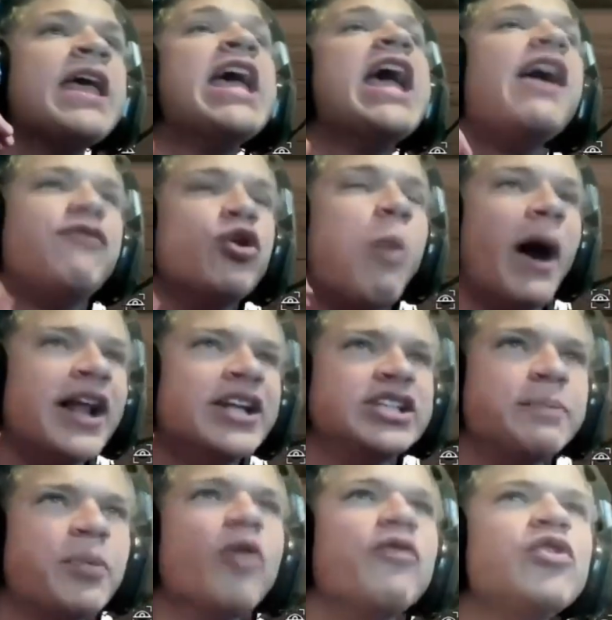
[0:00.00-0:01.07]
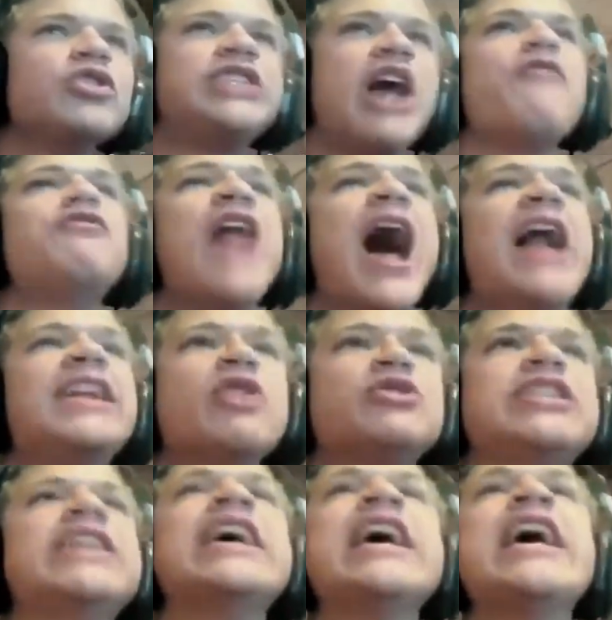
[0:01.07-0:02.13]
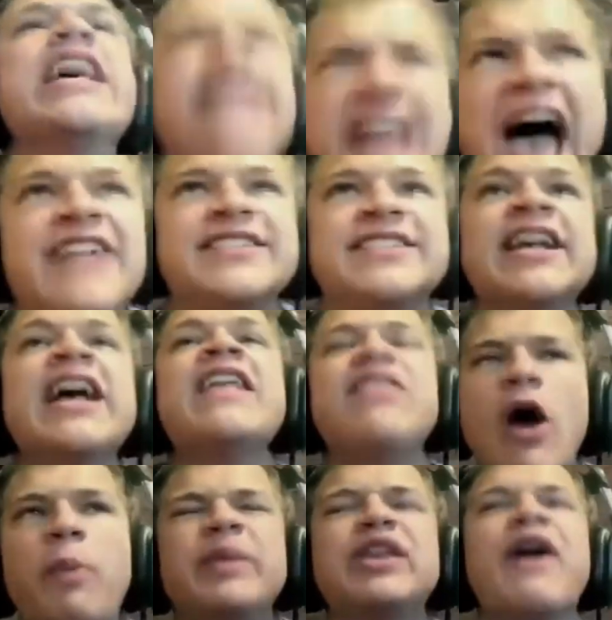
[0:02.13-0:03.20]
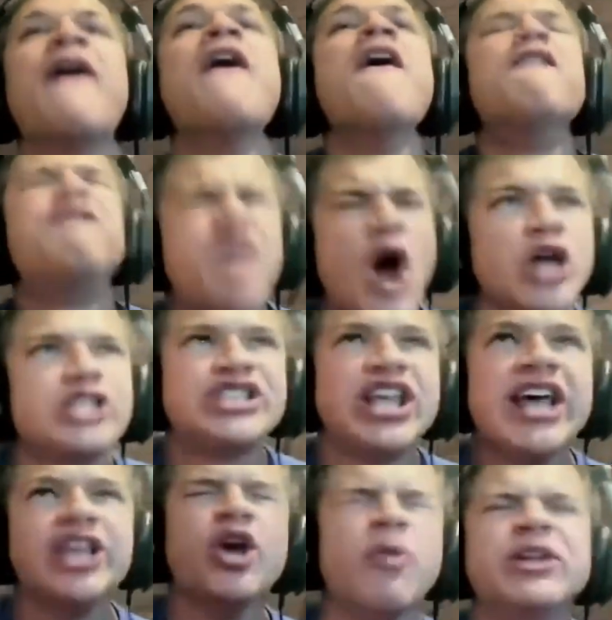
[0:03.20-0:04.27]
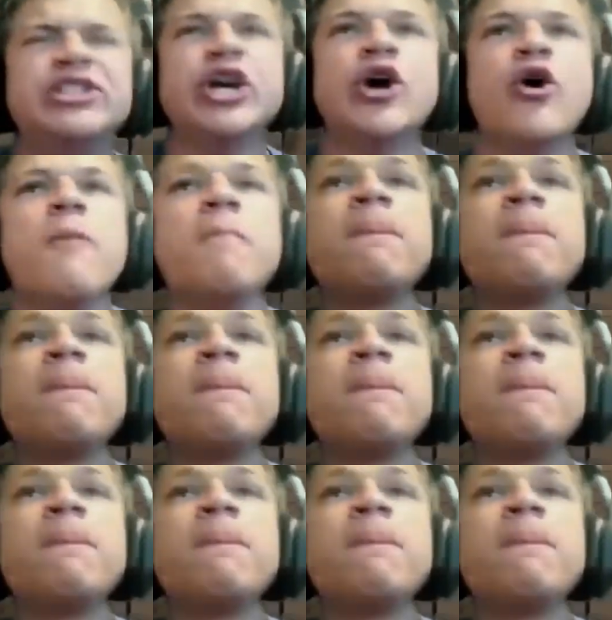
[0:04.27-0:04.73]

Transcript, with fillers: If you wanted to prove yourself not guilty, yes. That would be the first thing you would do.